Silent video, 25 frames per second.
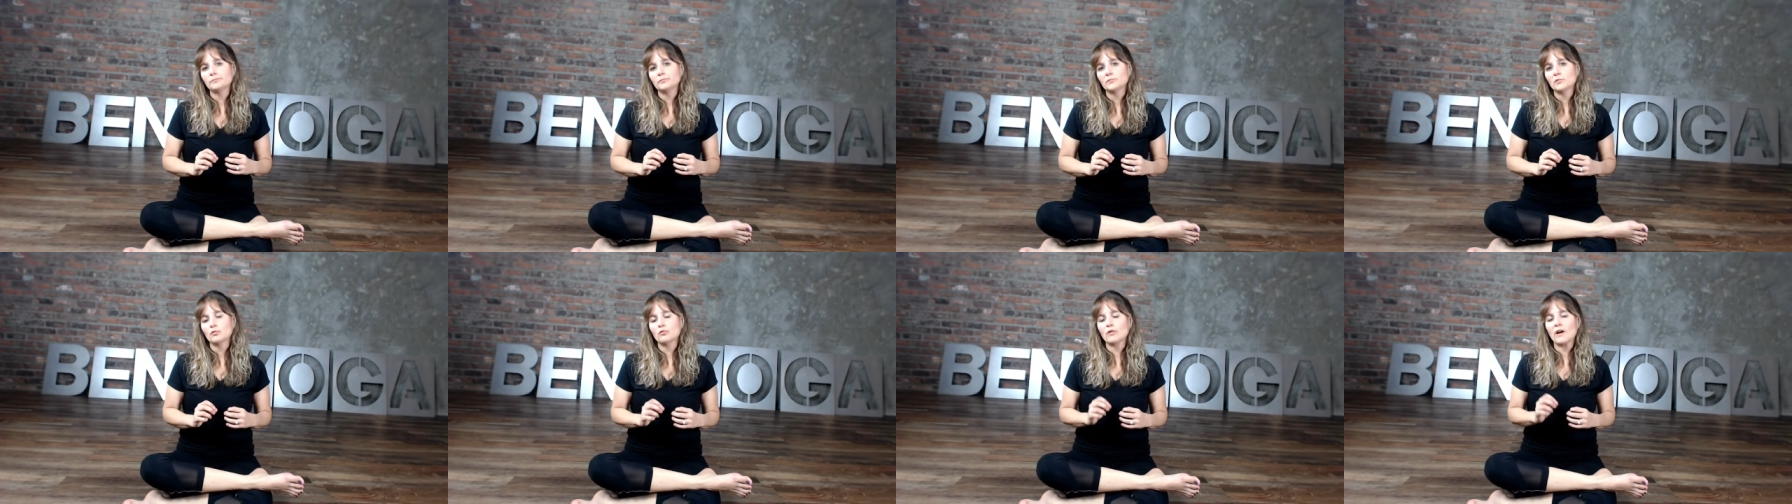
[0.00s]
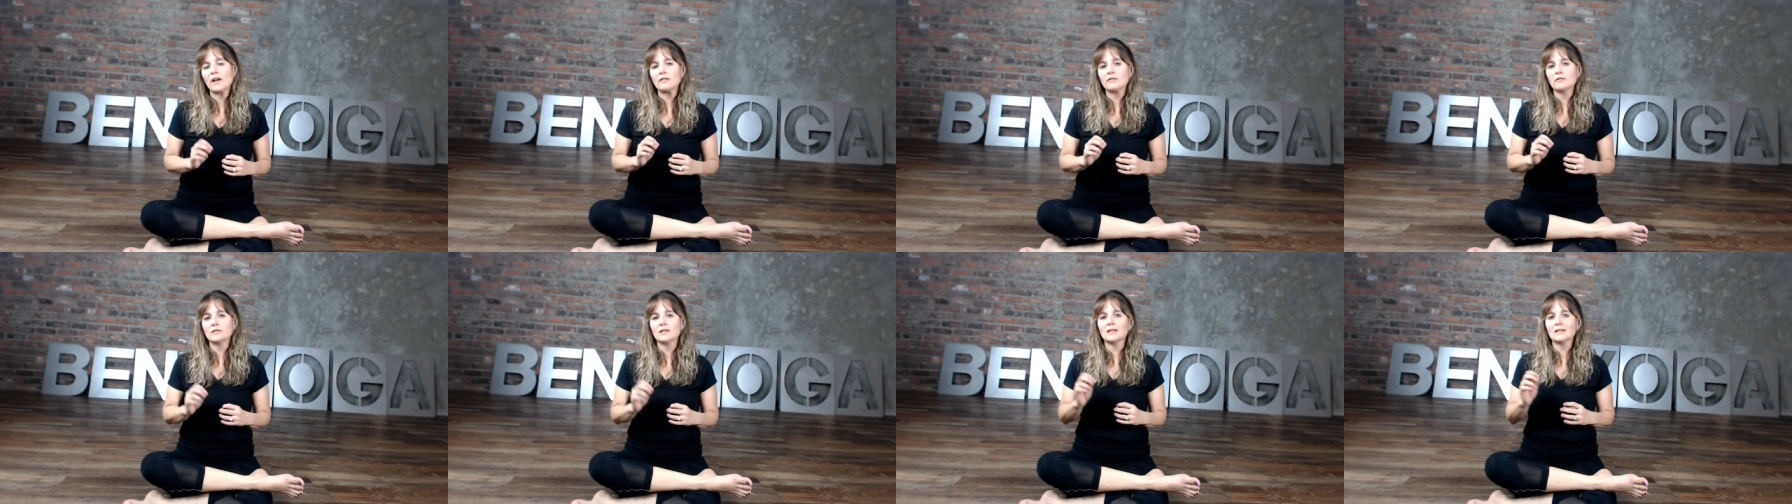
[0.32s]

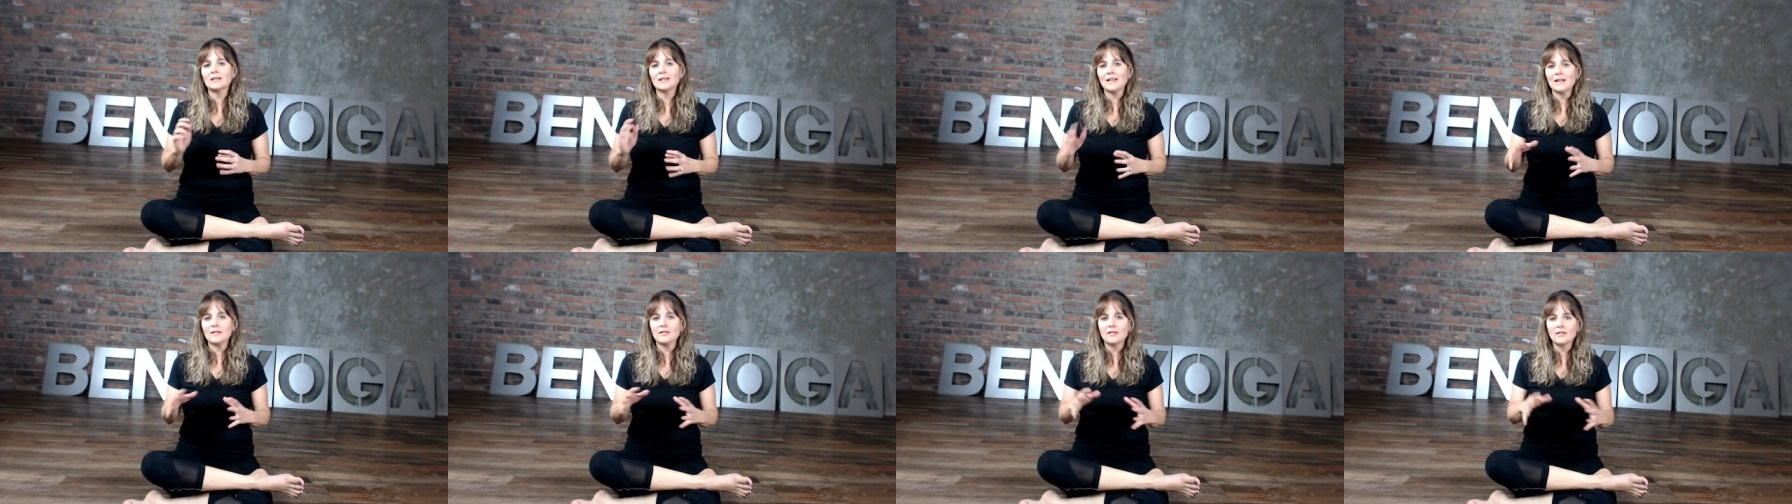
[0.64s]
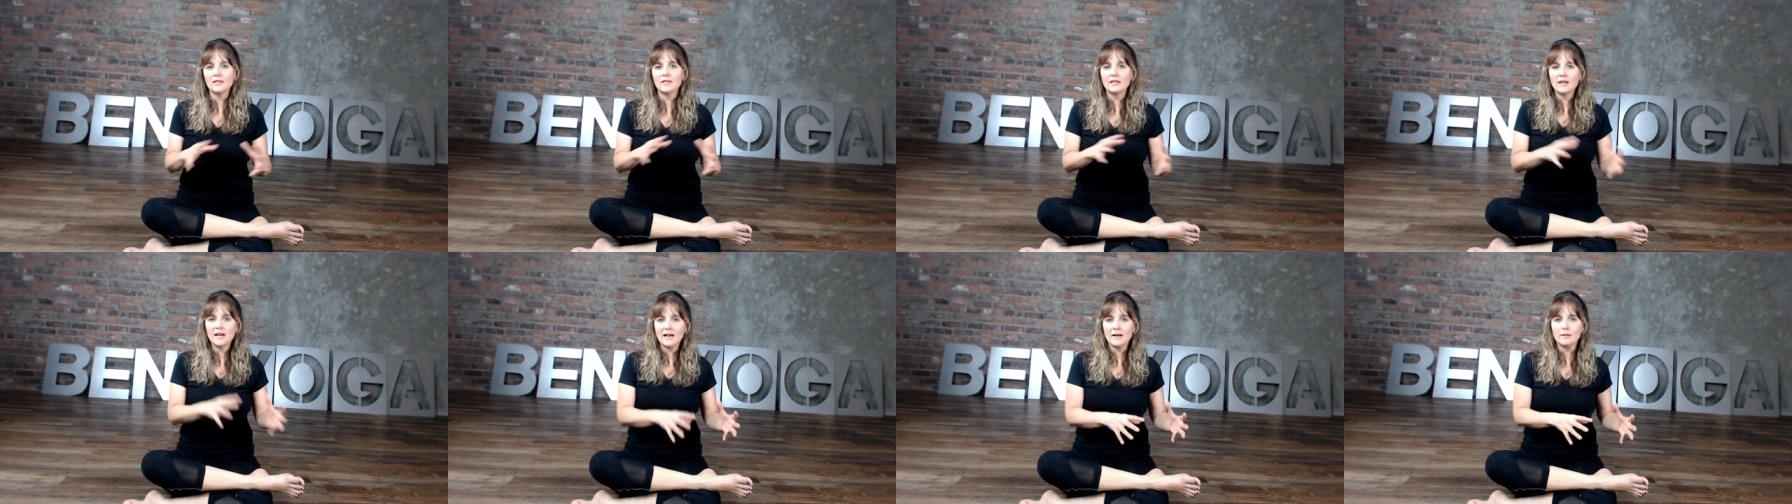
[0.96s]
rather than
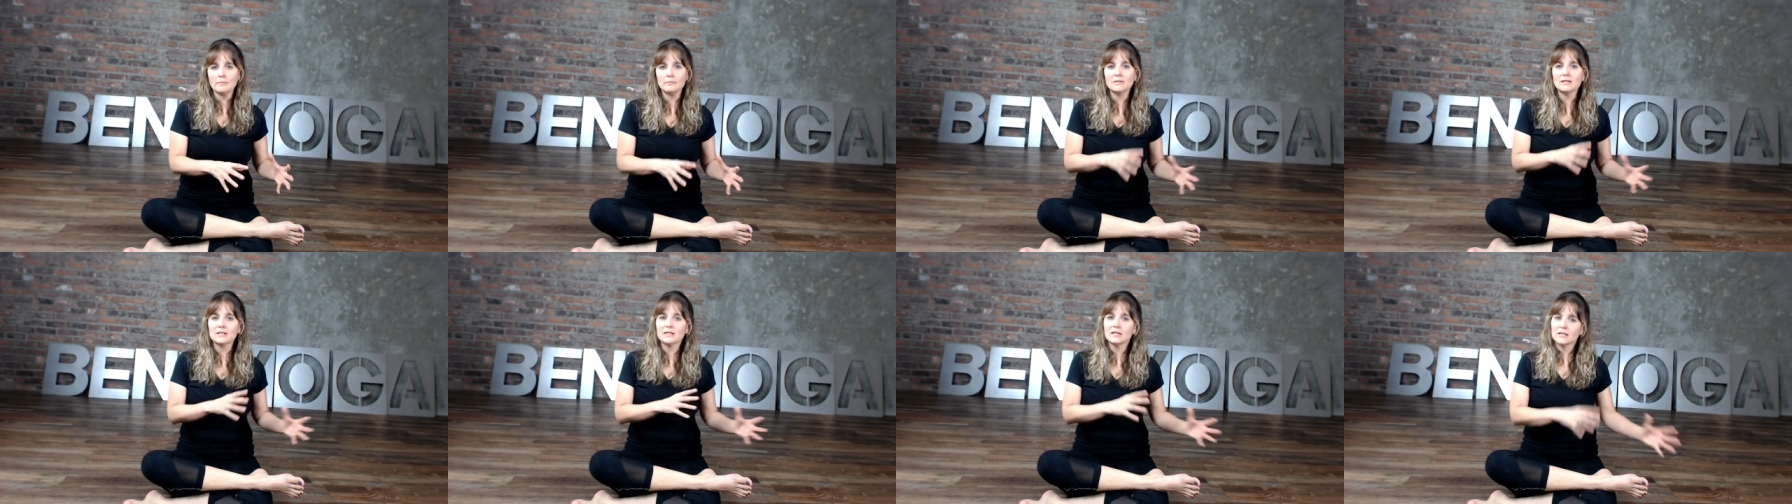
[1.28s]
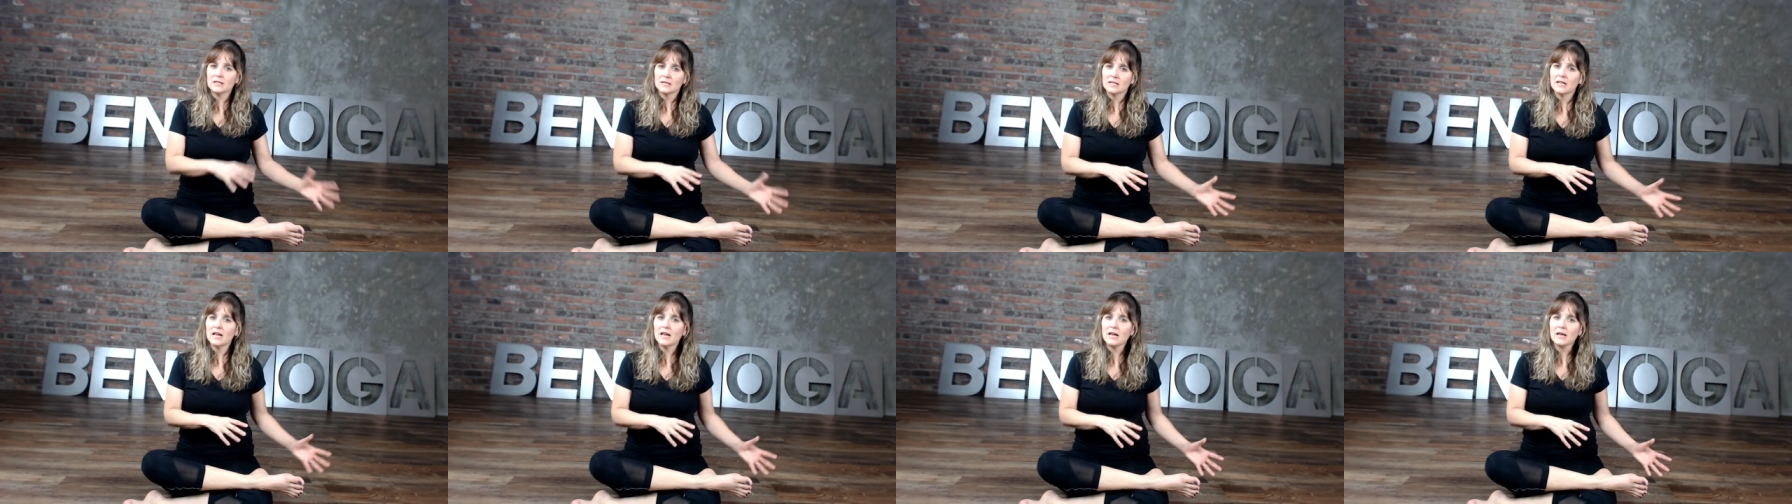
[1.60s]
let them
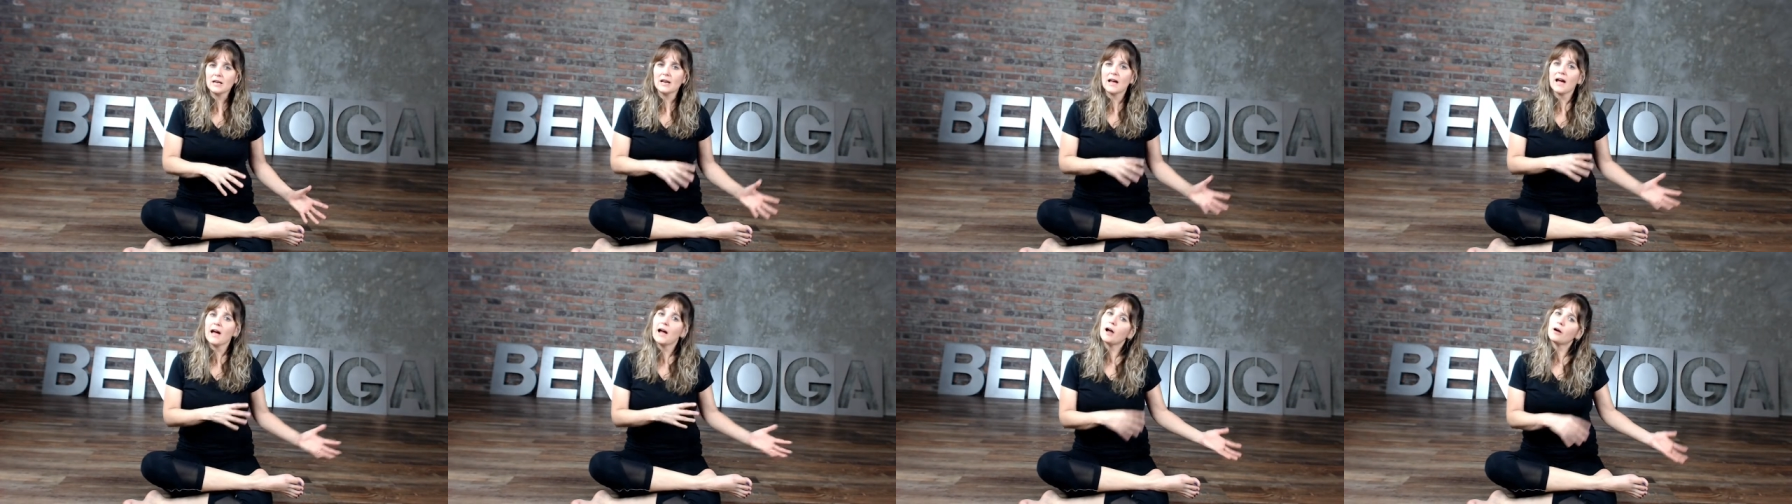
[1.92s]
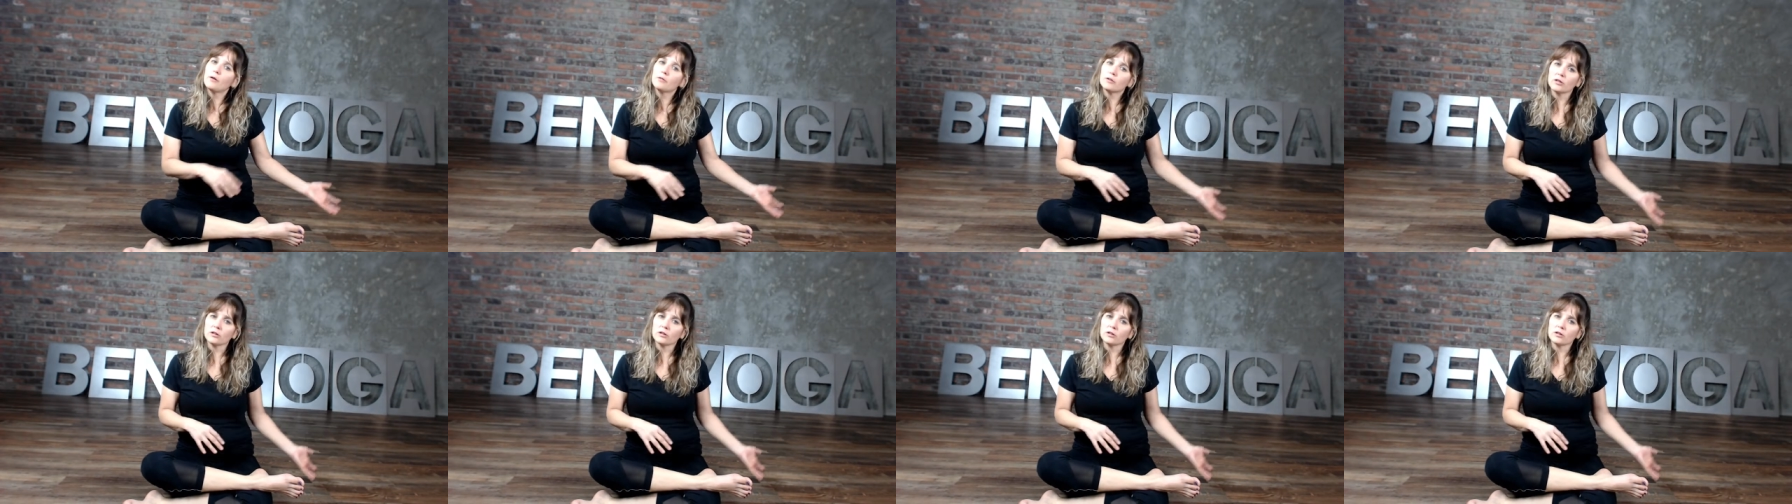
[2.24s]
dictate how